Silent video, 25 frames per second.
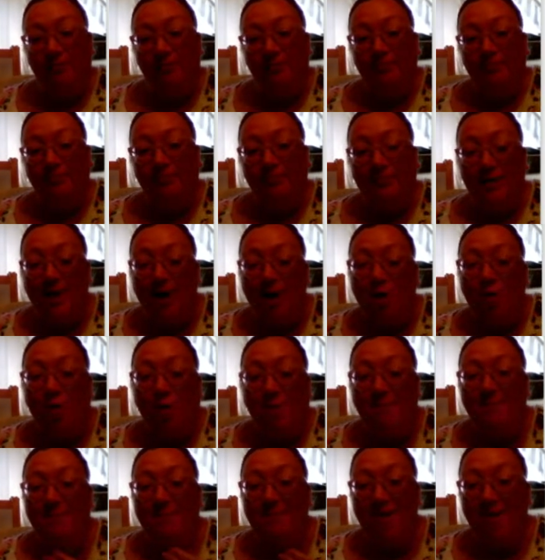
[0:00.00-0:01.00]
Now,
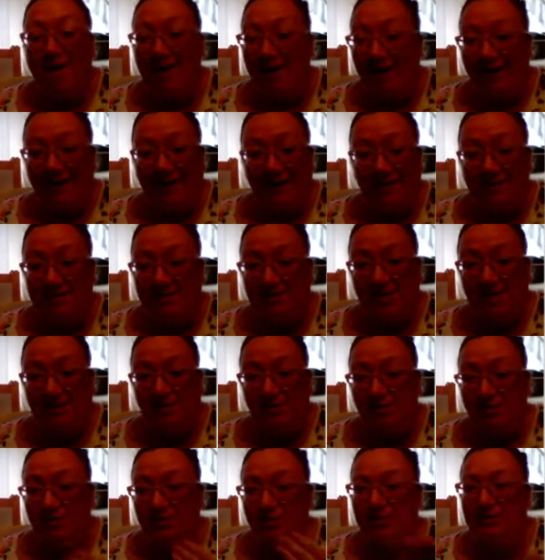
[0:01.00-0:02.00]
my example
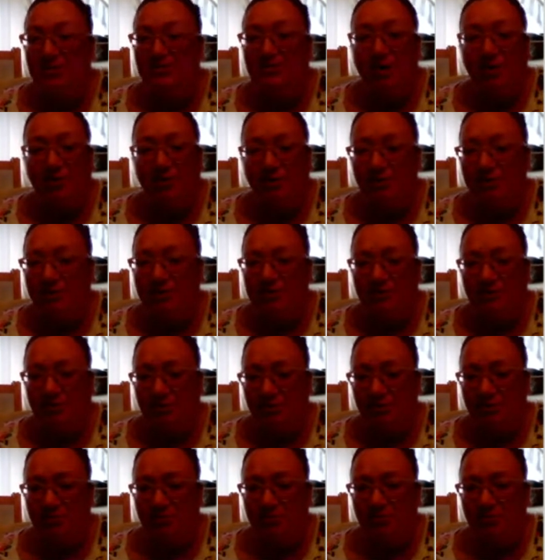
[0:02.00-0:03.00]
is going to be different
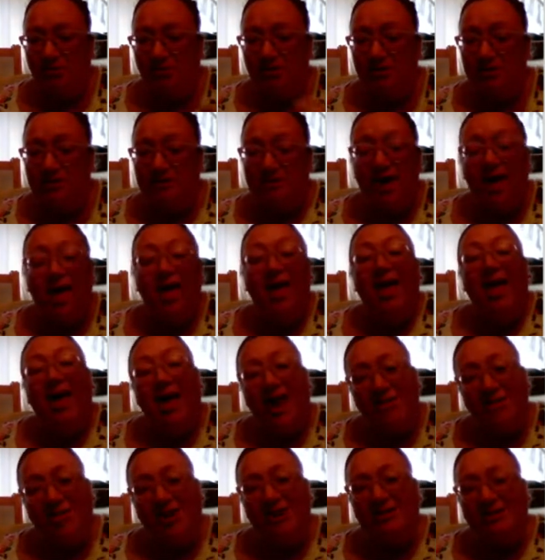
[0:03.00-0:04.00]
from yours, and
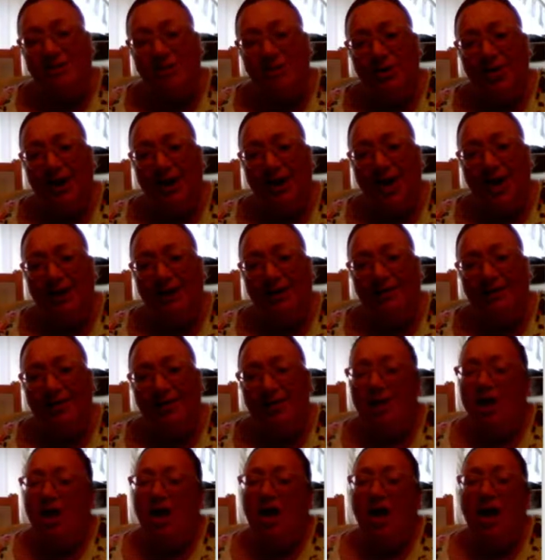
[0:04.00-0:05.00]
that's okay.
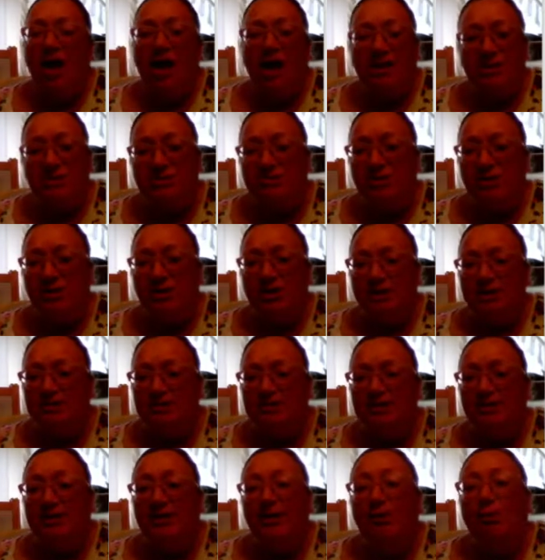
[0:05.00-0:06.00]
I just want you to
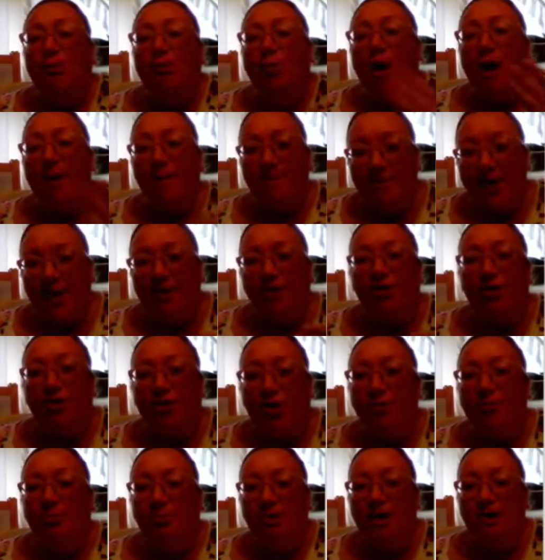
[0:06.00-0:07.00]
see what my thought
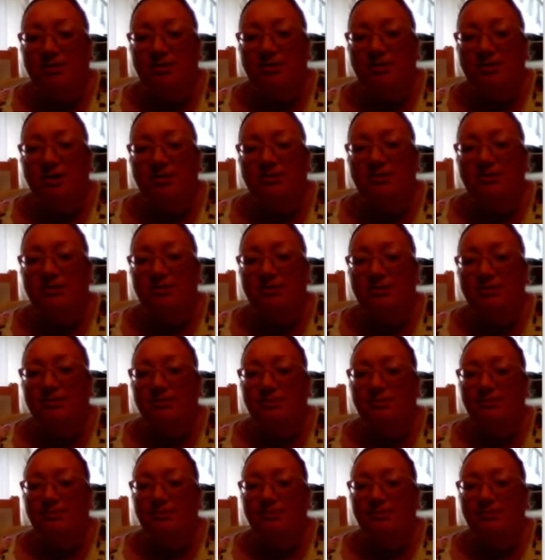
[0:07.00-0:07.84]
process is.